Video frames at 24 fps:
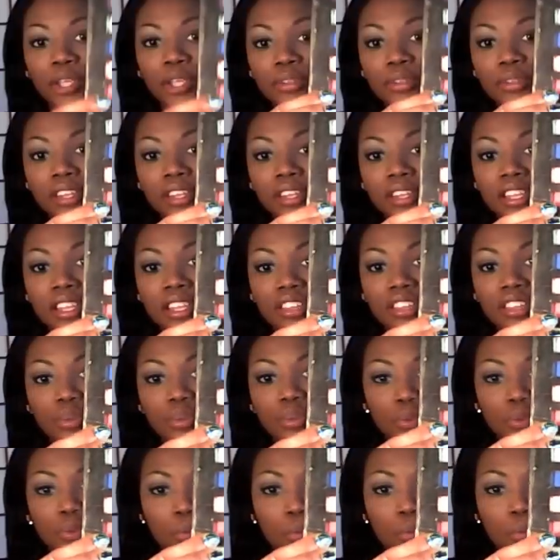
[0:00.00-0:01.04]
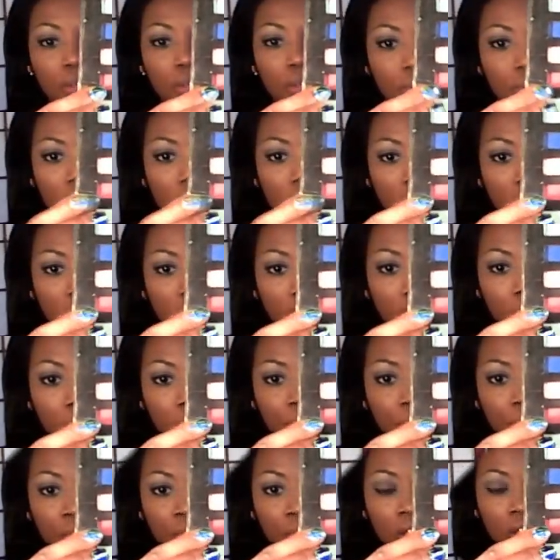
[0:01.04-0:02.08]
going to be using this ruby red here. Used
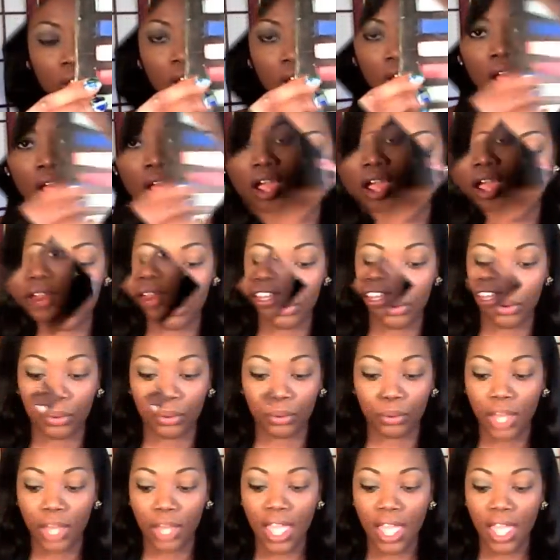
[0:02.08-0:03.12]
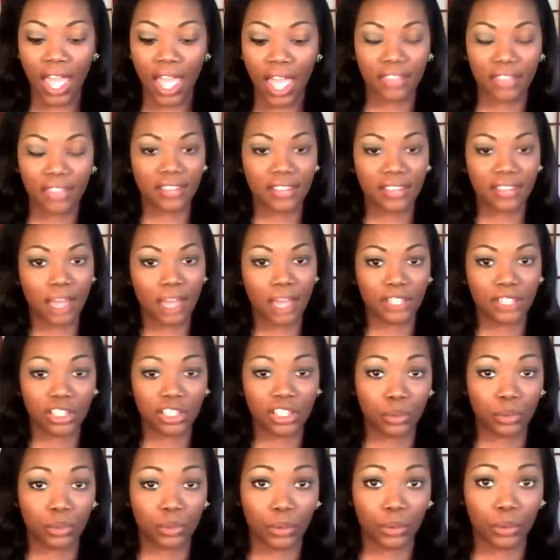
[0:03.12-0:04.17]
to put on your brow bone. At the time,
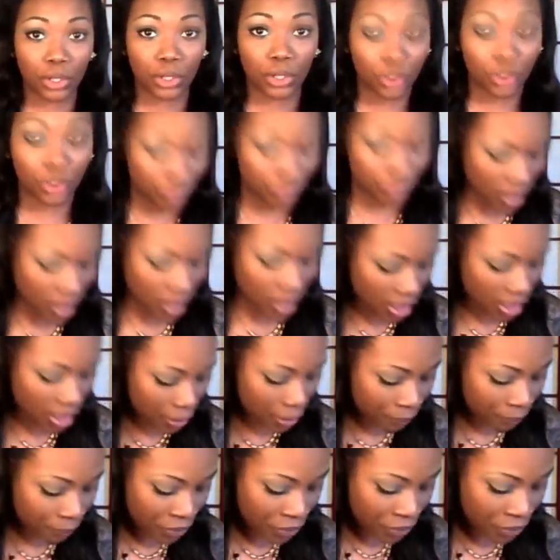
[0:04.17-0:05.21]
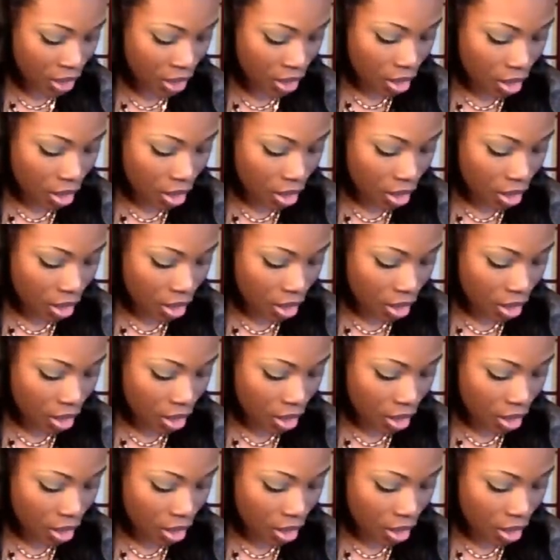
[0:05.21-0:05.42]
this is what we're going to use right now.